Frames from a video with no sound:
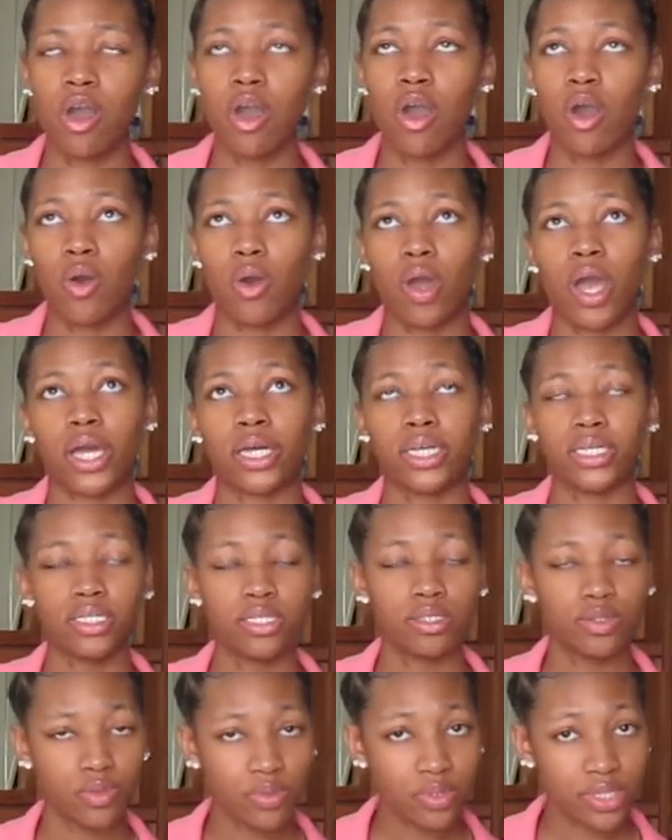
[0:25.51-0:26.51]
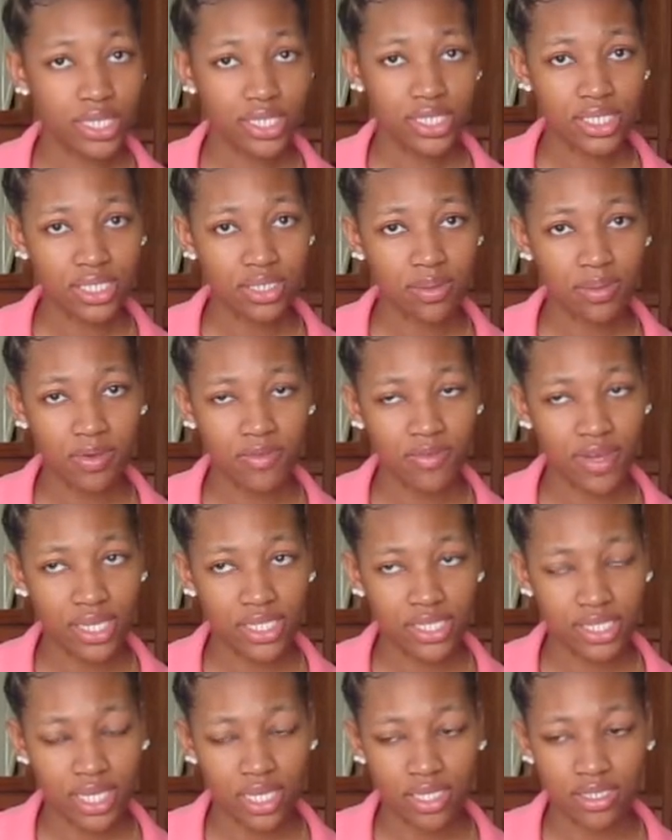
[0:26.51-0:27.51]
or I could do the relationship advice
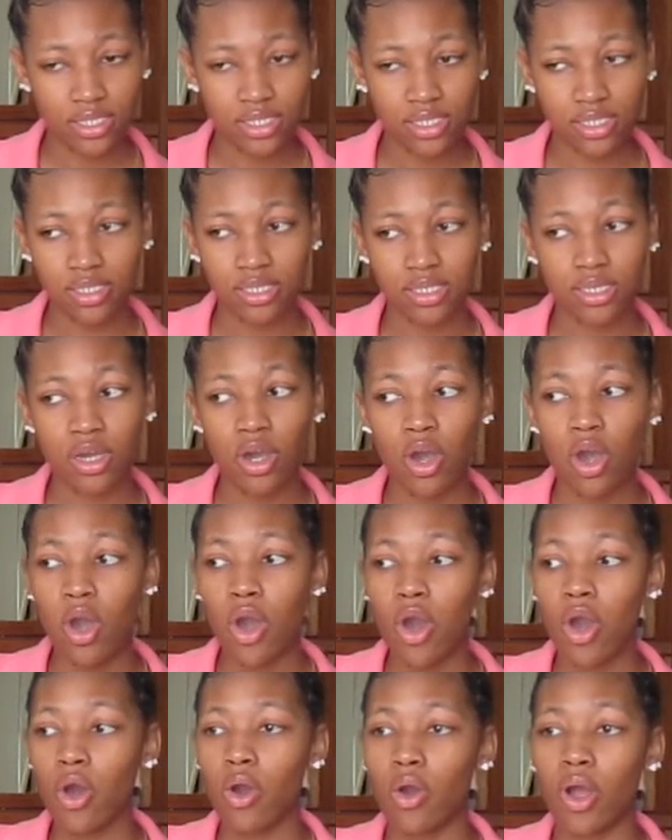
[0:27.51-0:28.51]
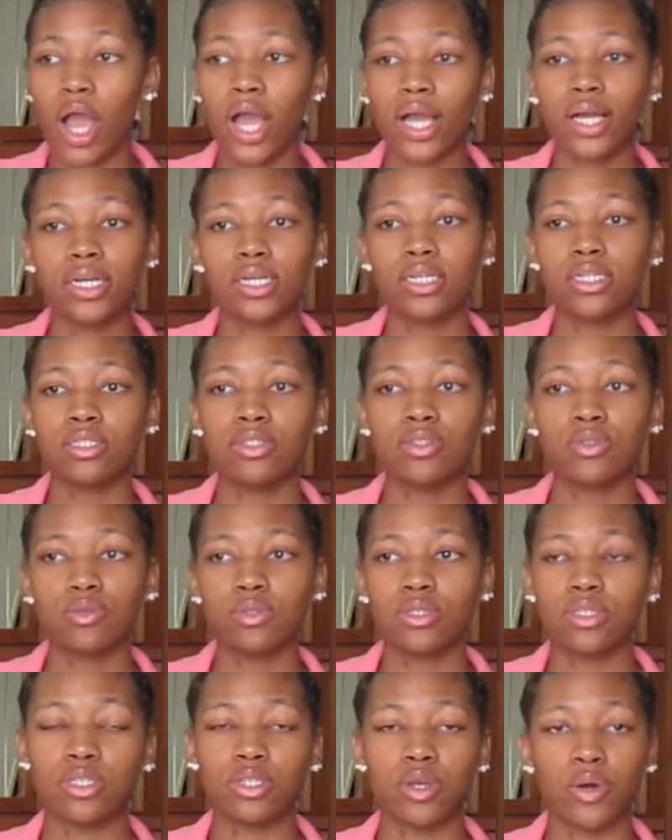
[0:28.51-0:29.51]
section, or I could do
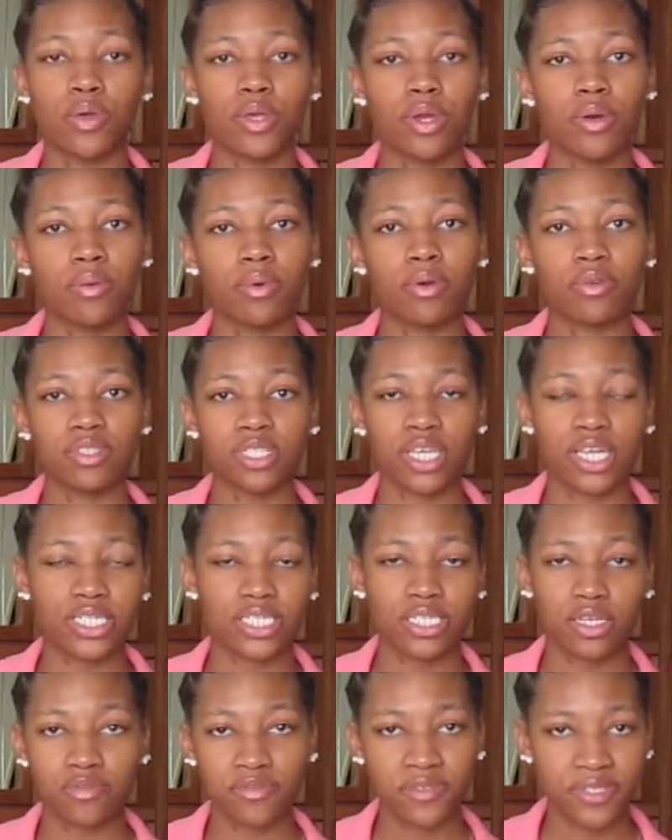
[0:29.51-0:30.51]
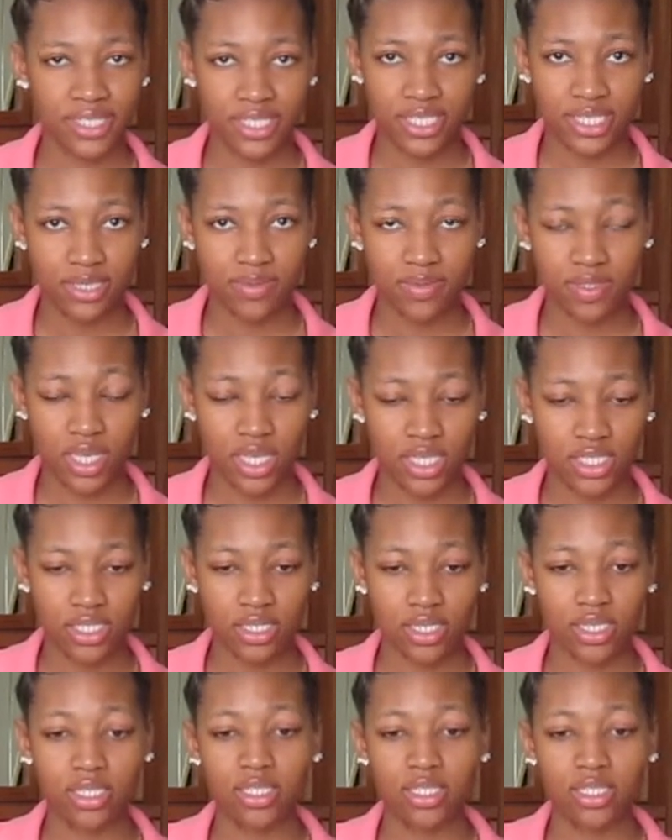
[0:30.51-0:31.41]
the know your worth / self-esteem section.